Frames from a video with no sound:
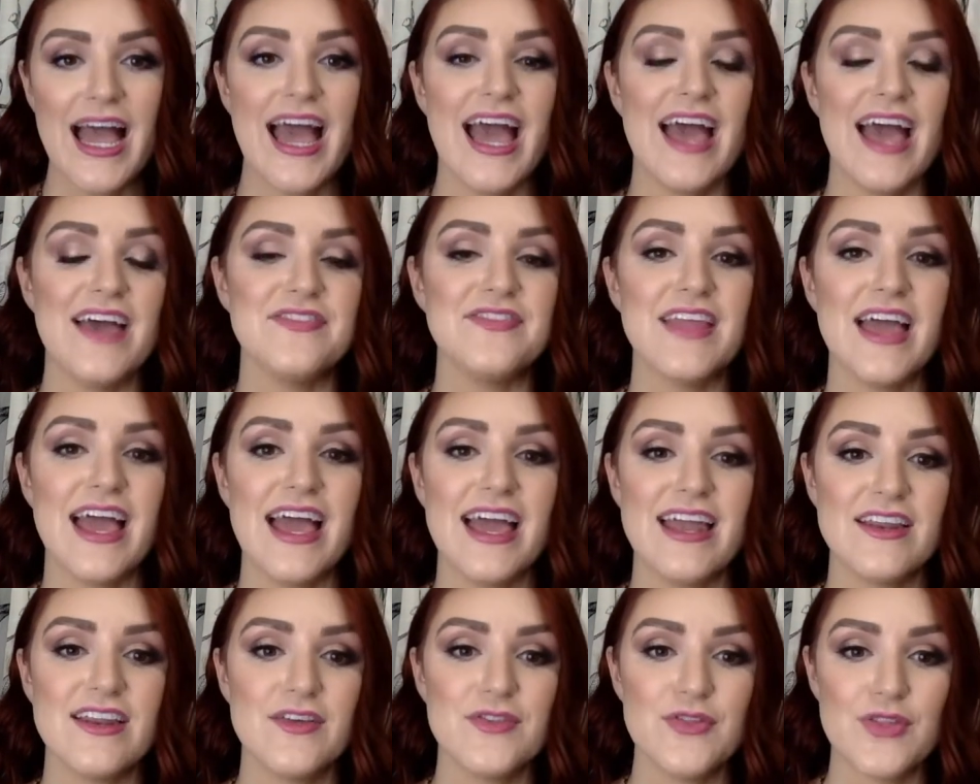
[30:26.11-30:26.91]
And
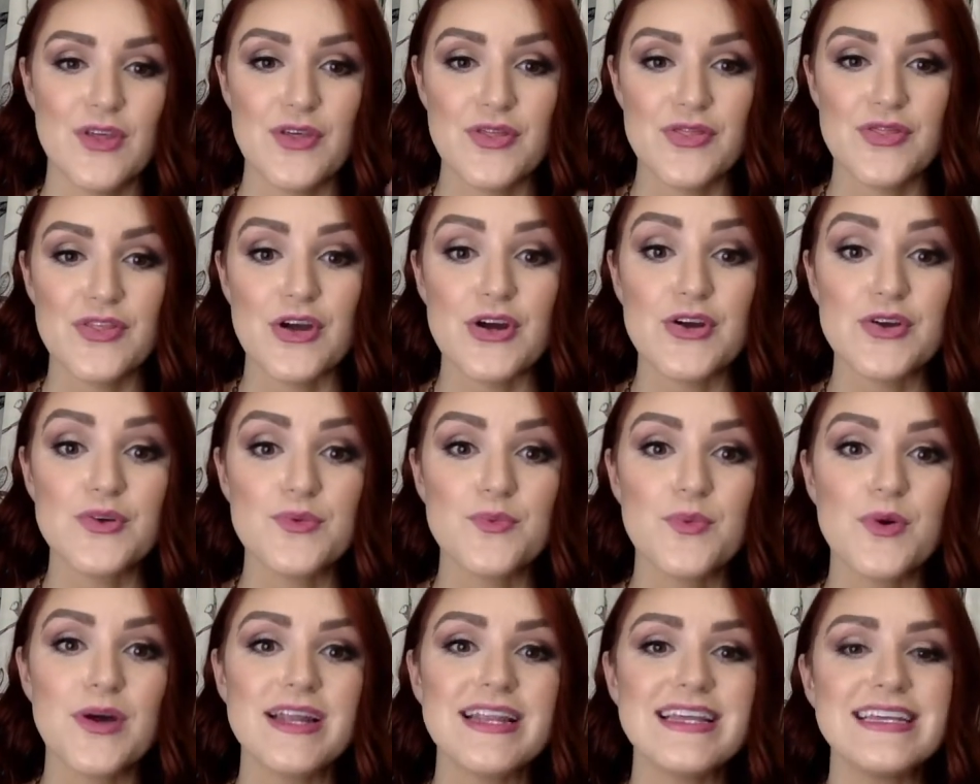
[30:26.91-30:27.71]
then the third
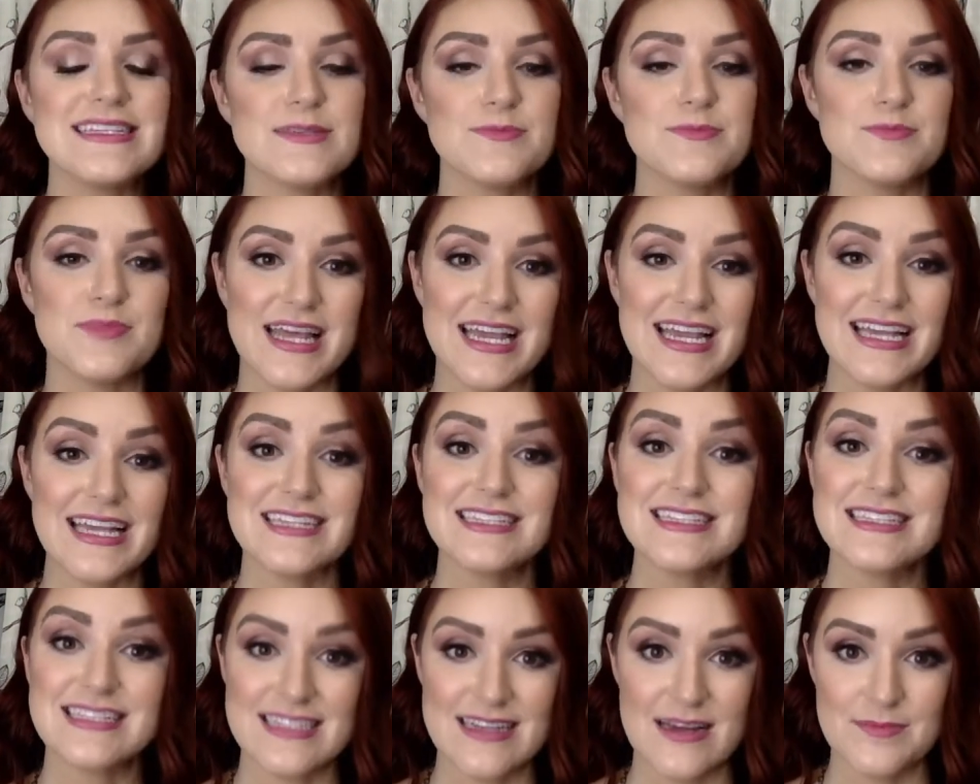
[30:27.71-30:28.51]
one is
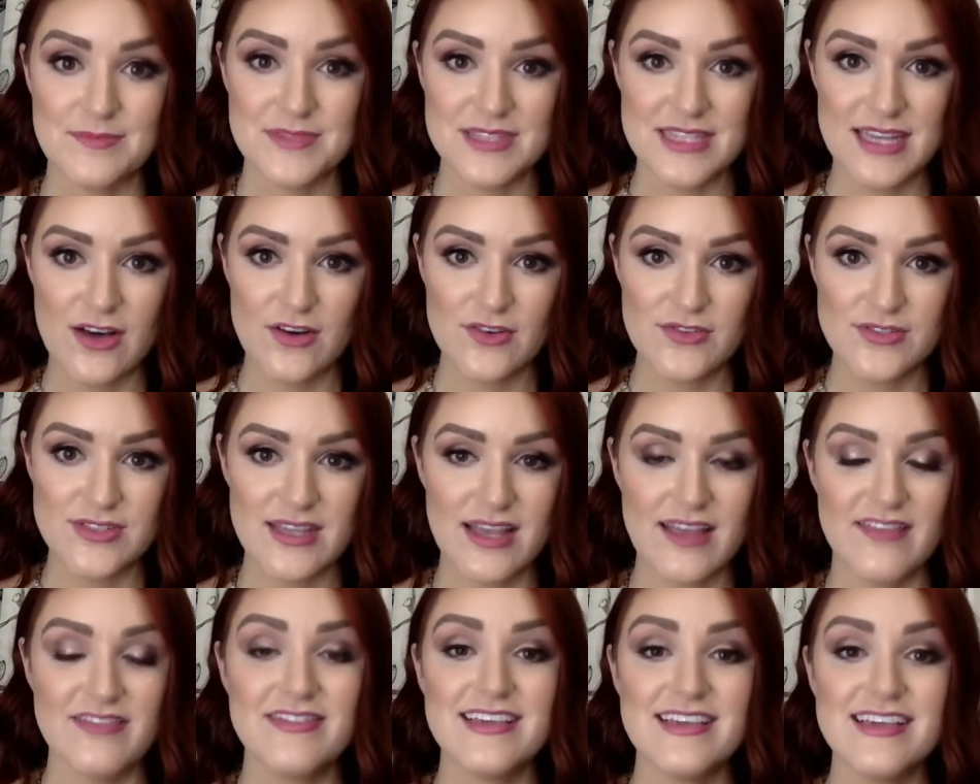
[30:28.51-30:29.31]
plant stem cells.
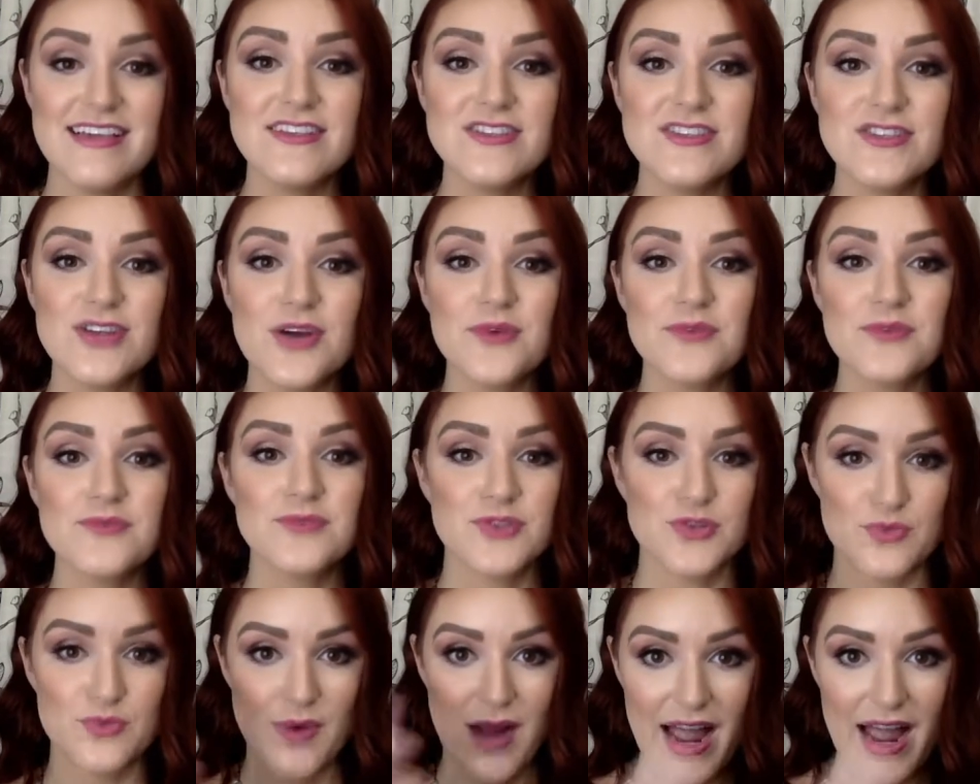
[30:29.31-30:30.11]
And these are
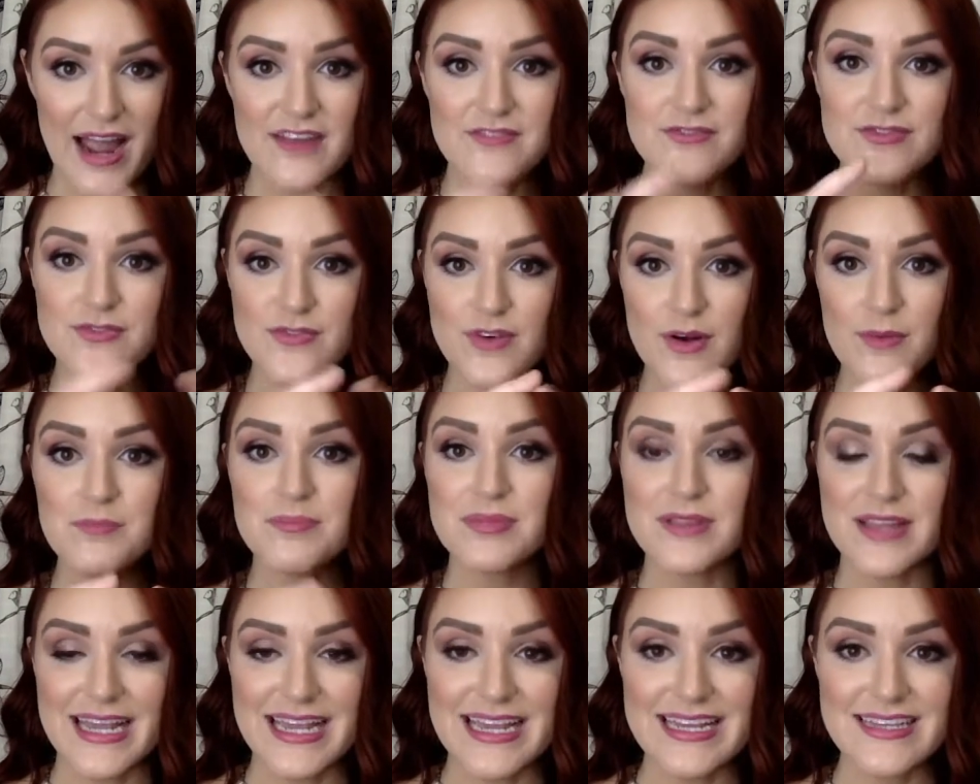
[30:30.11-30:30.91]
derived from
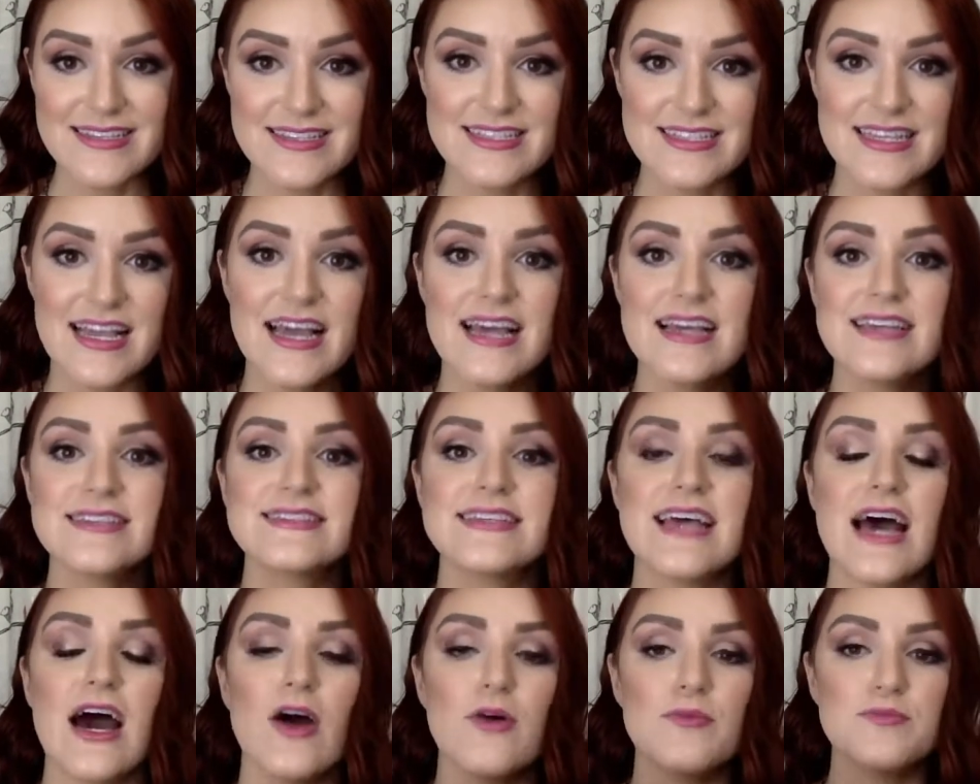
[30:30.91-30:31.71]
plants
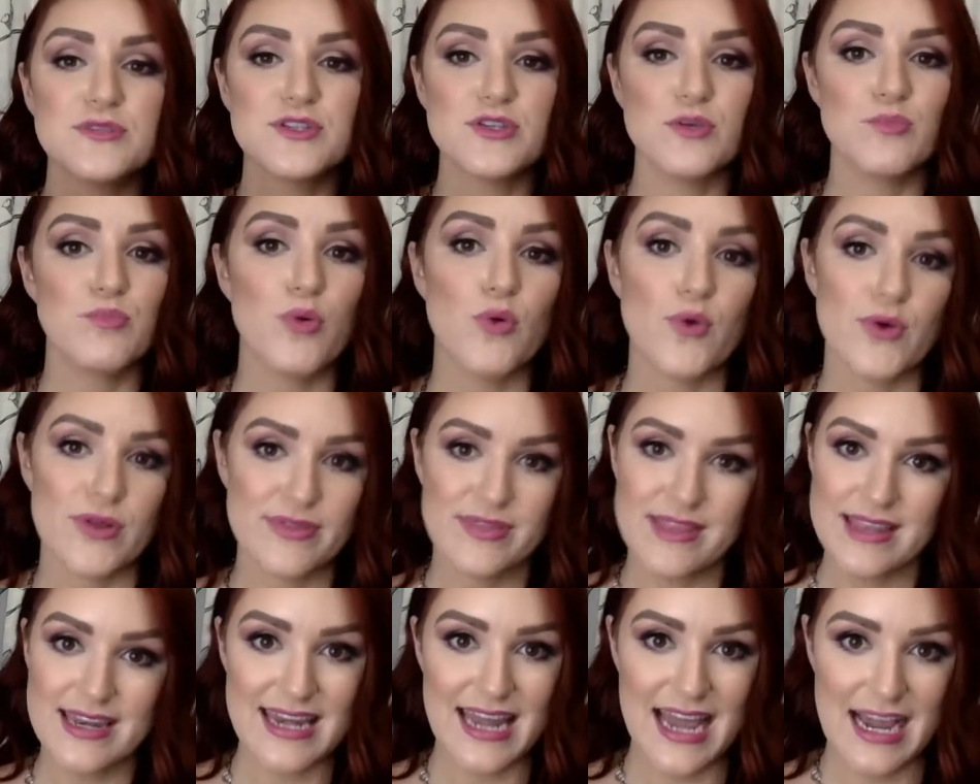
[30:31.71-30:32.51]
to help support
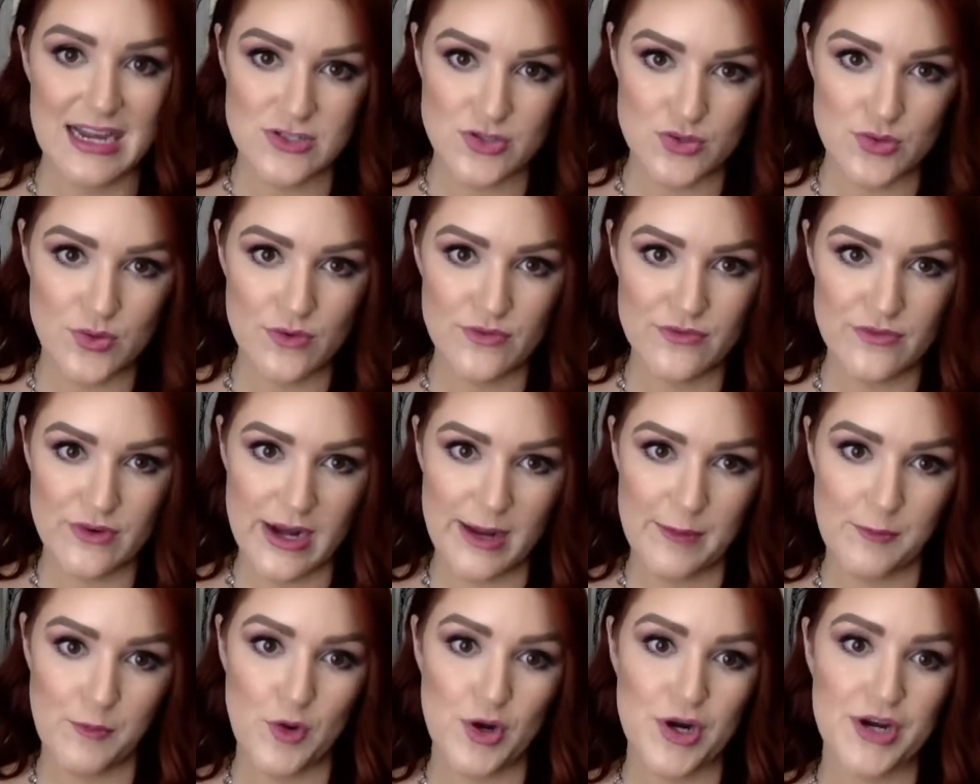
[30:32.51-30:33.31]
the natural
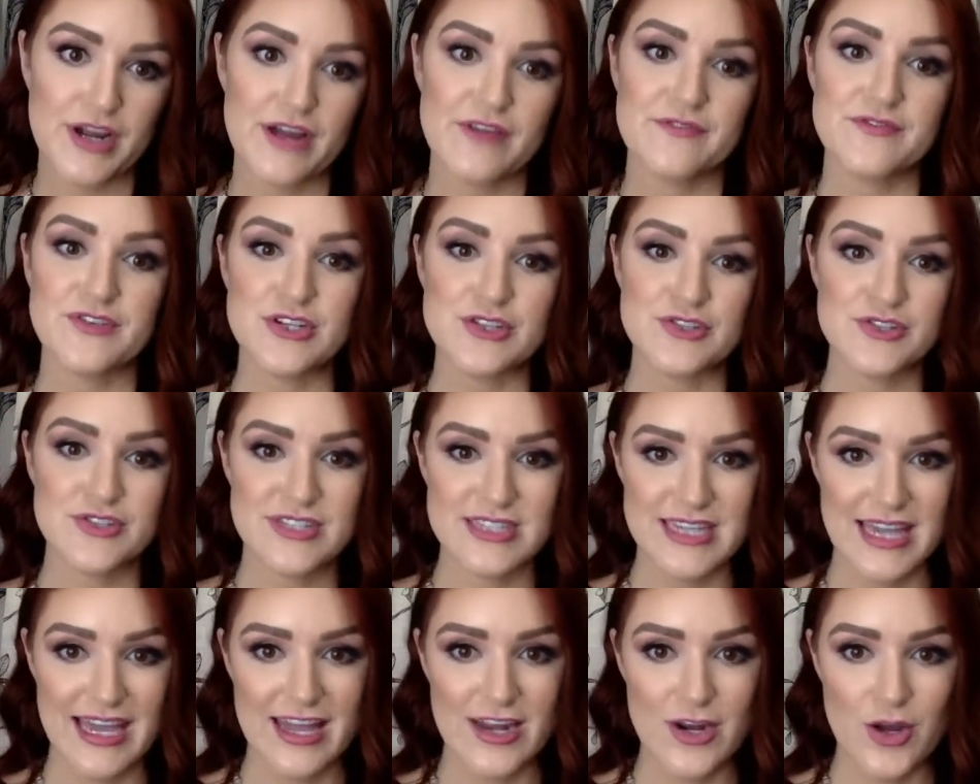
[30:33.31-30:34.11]
framework of your
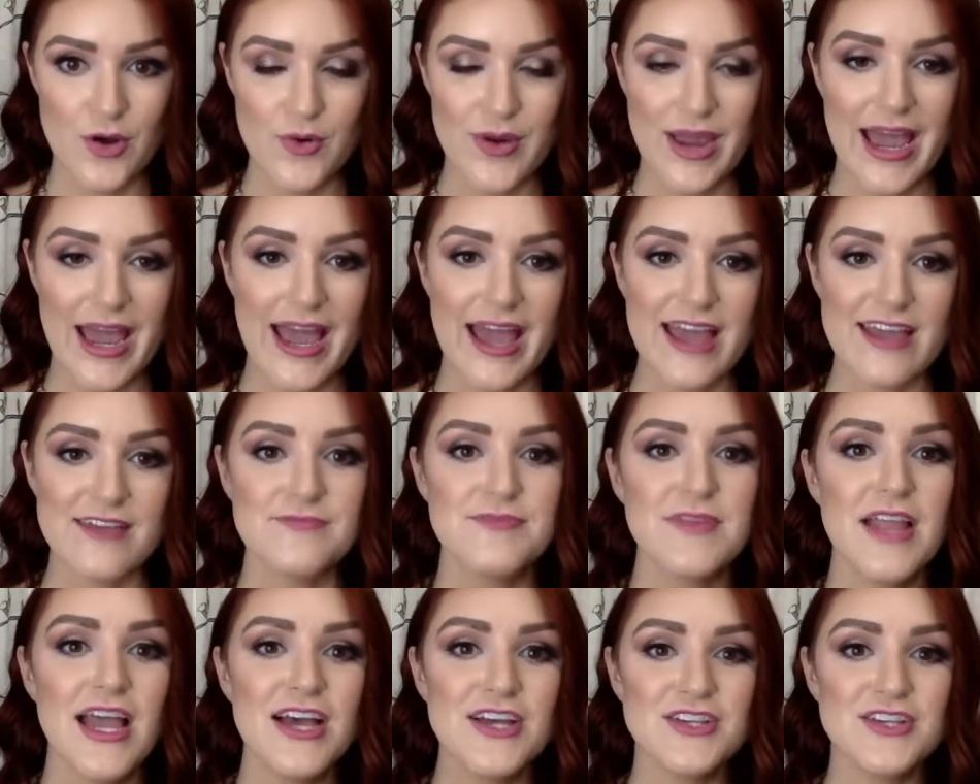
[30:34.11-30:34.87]
skin, okay?